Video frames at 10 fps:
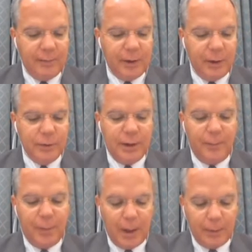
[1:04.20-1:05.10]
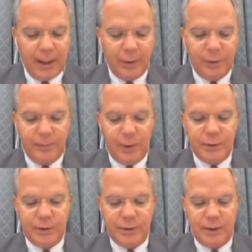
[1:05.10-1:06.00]
to be used in a public health
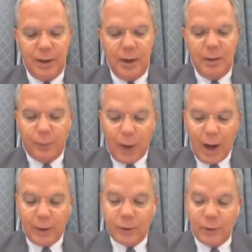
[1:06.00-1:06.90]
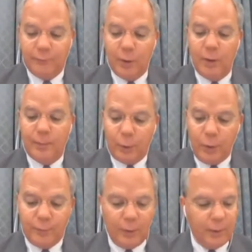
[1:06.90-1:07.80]
emergency prior to a full
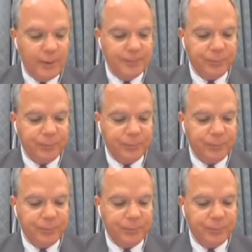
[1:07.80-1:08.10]
approval